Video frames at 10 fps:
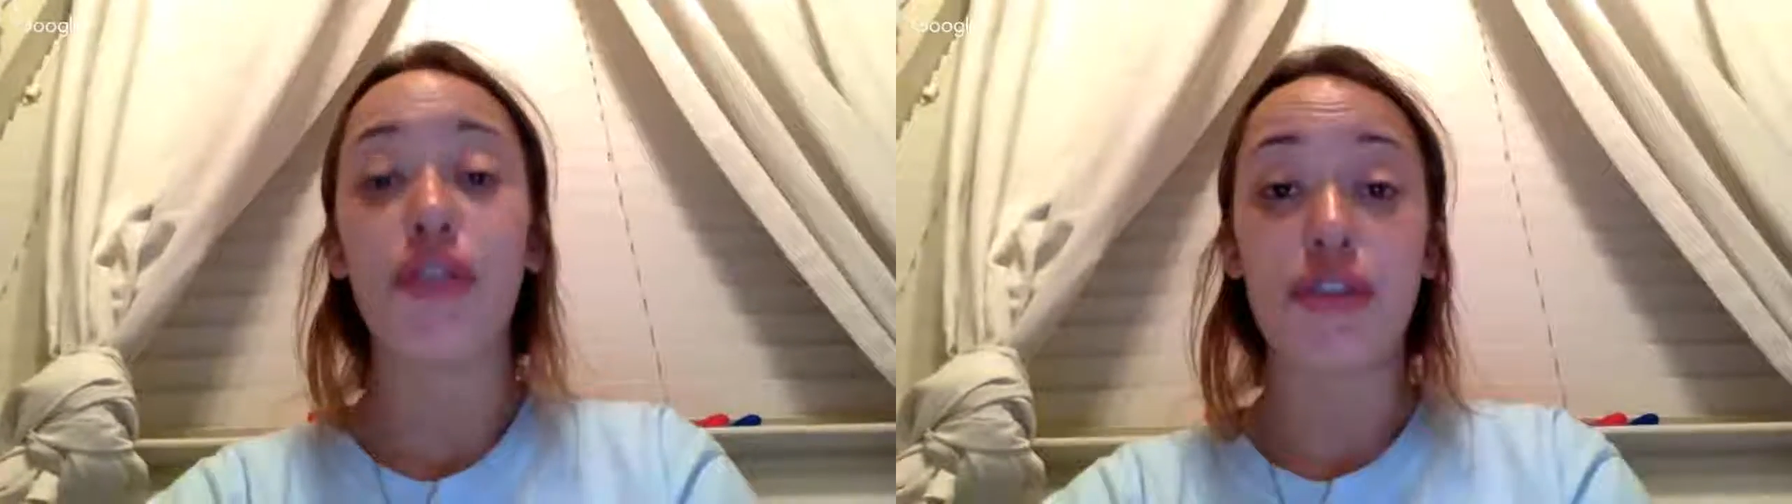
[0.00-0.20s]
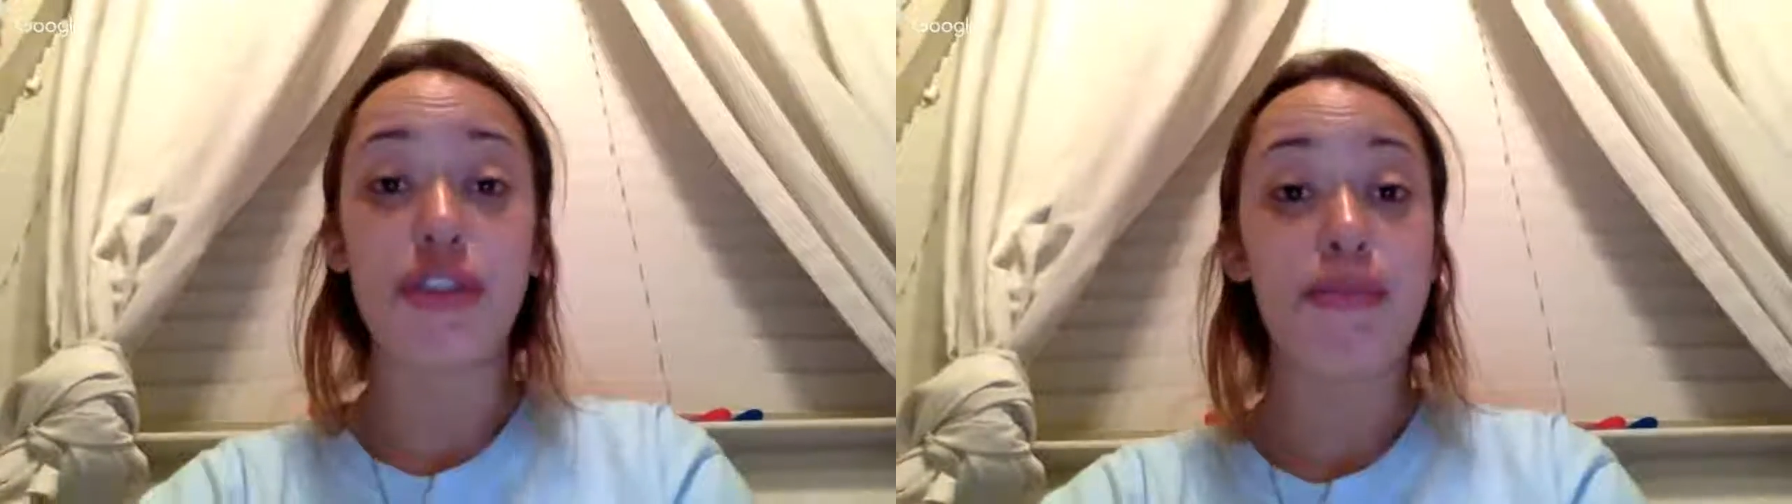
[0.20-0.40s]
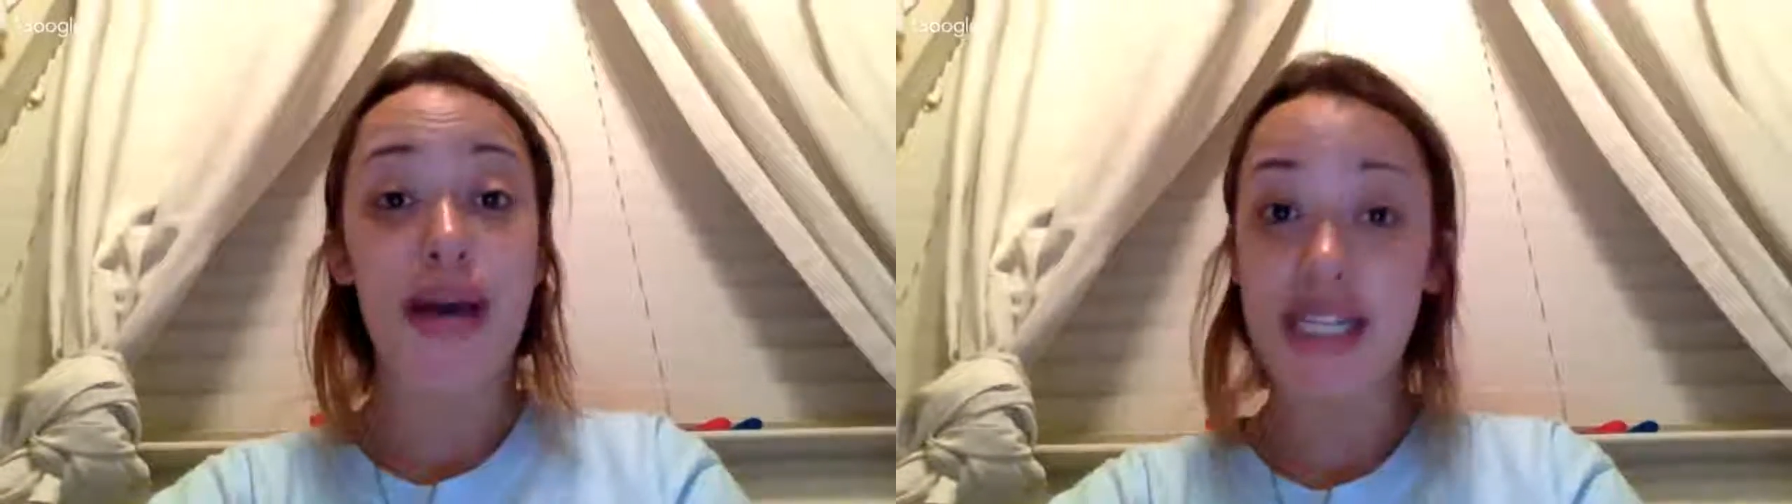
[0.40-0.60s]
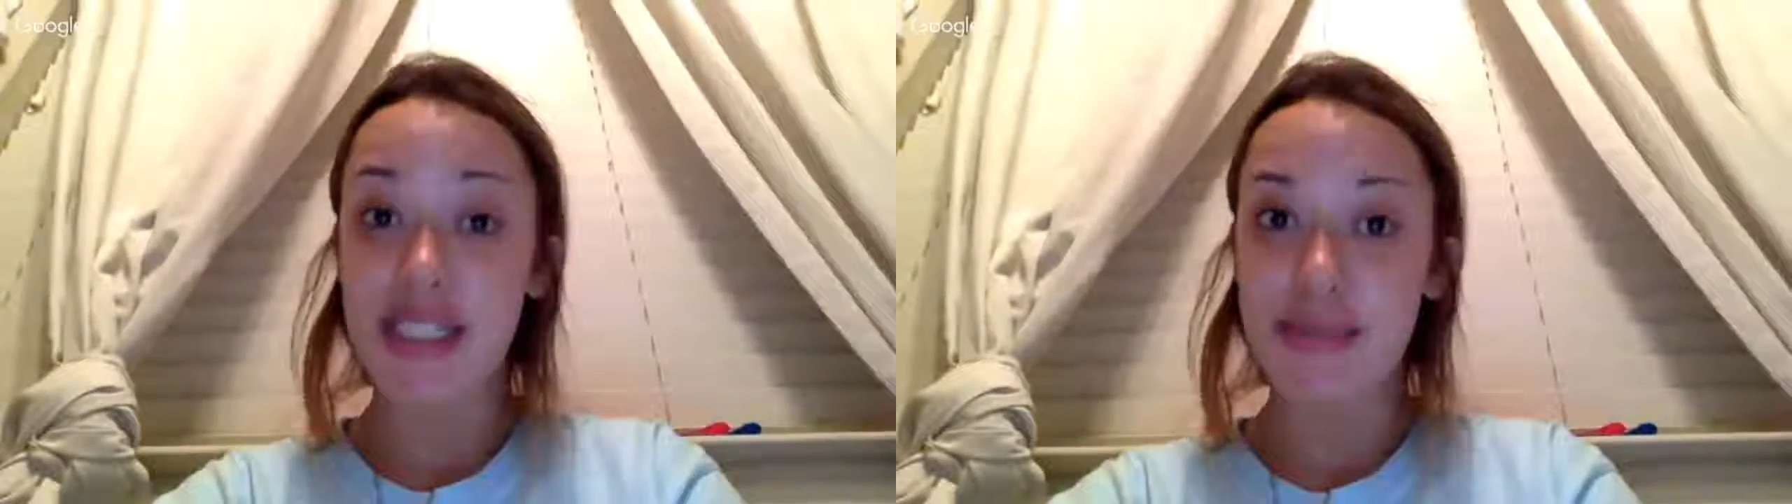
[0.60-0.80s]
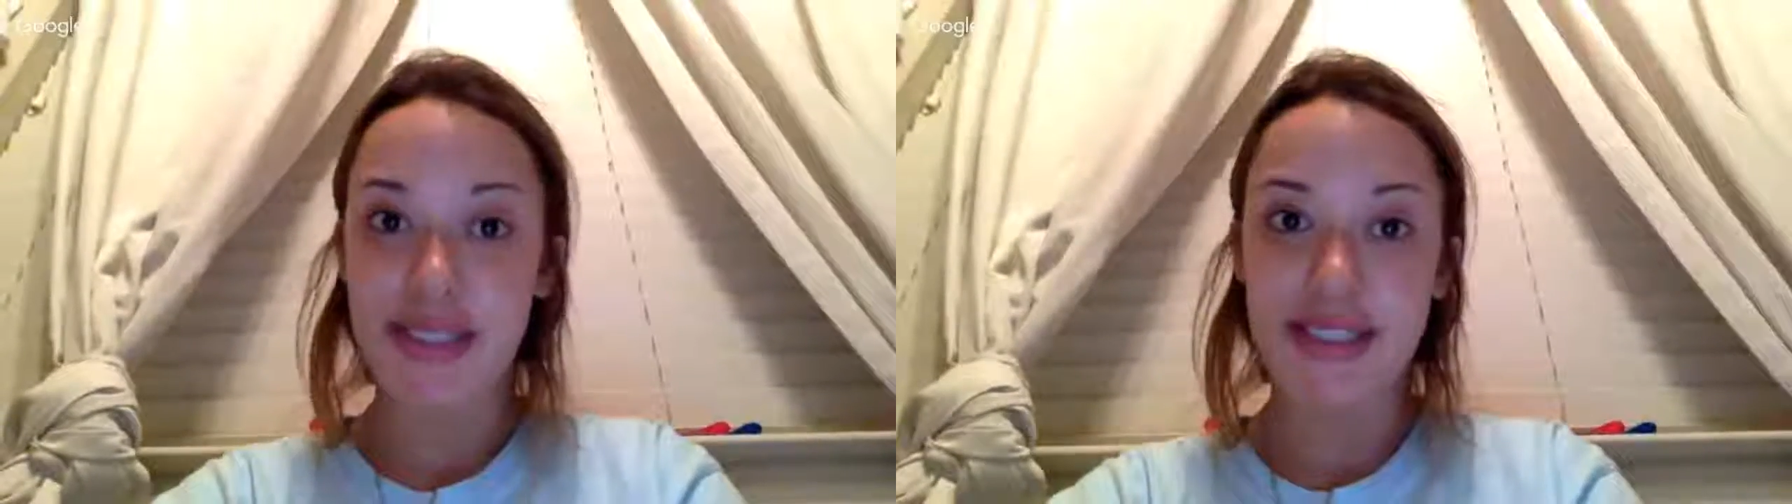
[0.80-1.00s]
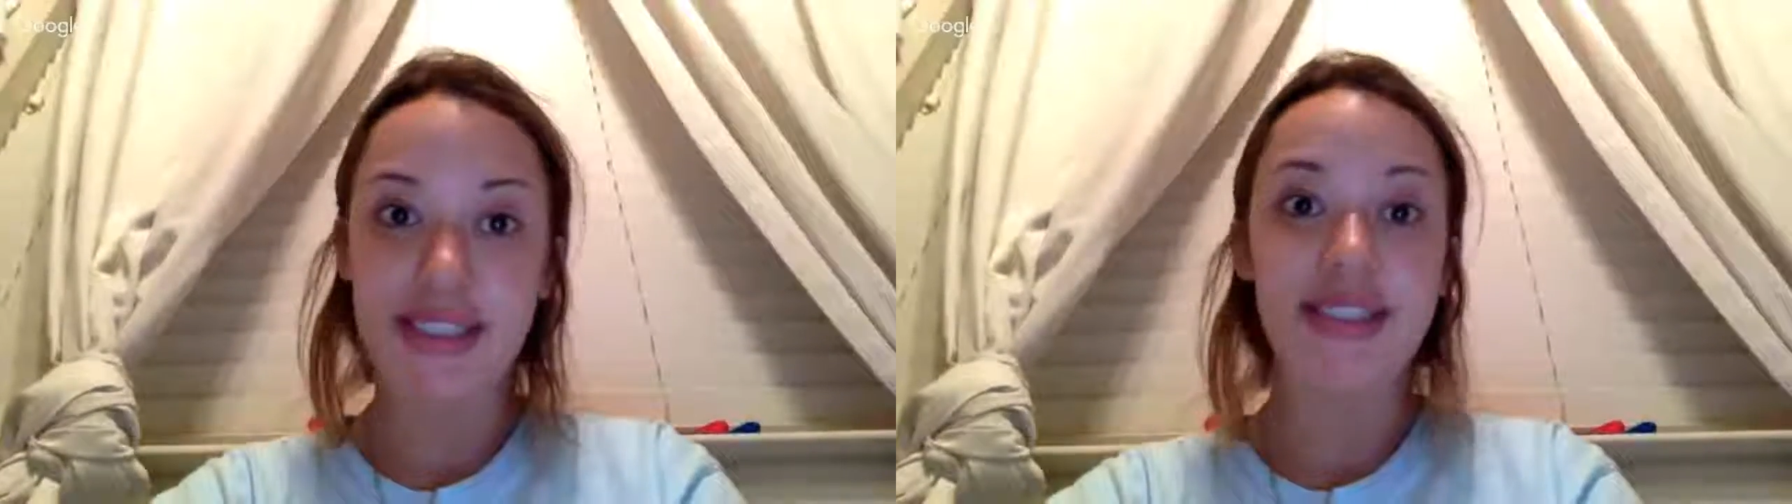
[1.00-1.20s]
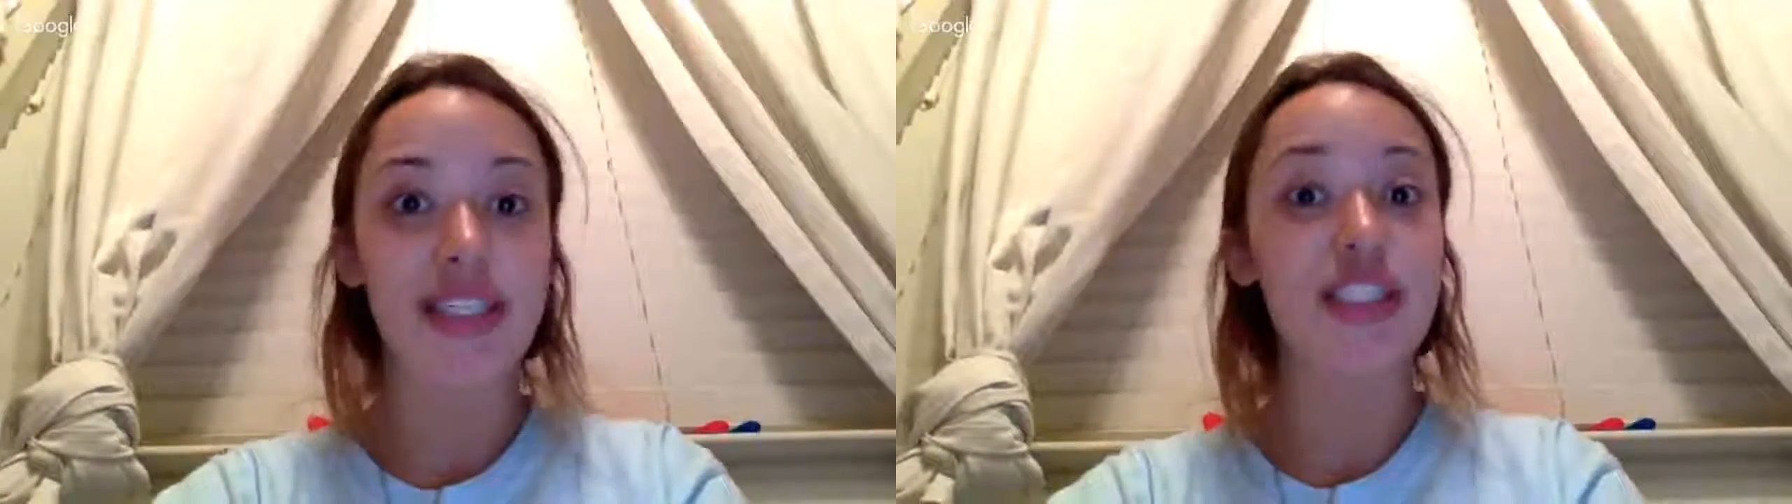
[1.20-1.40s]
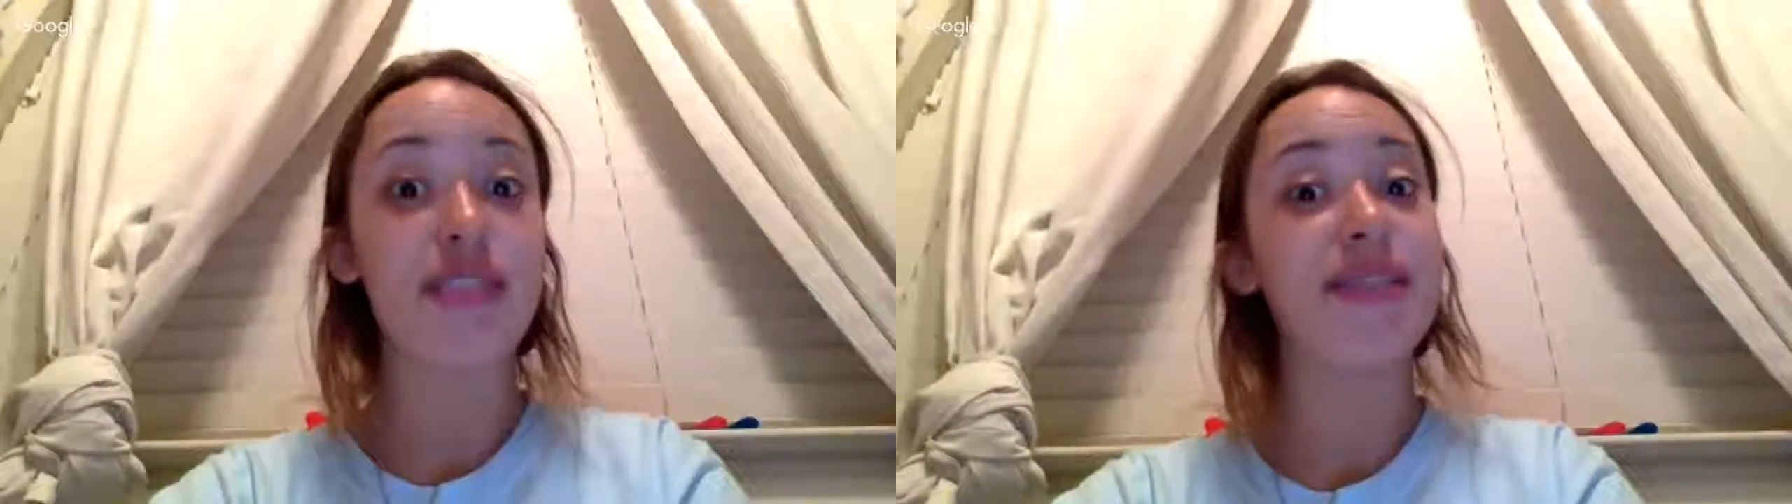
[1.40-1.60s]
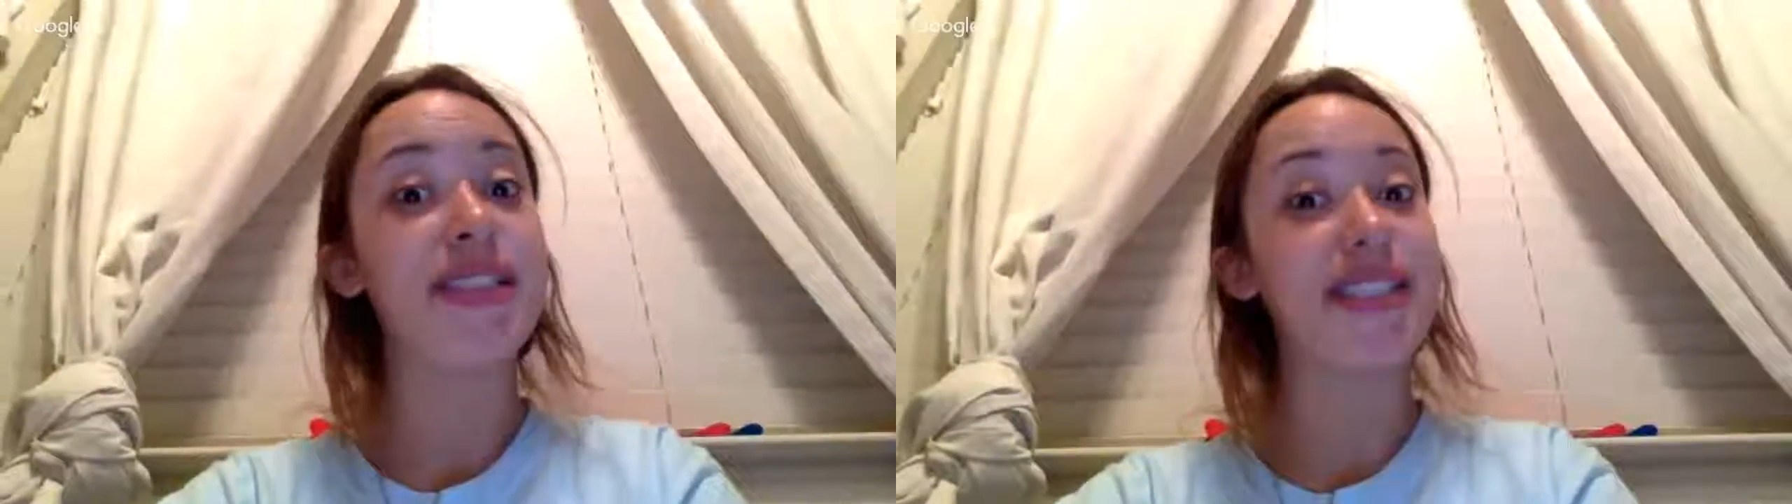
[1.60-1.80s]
reduce pest species such as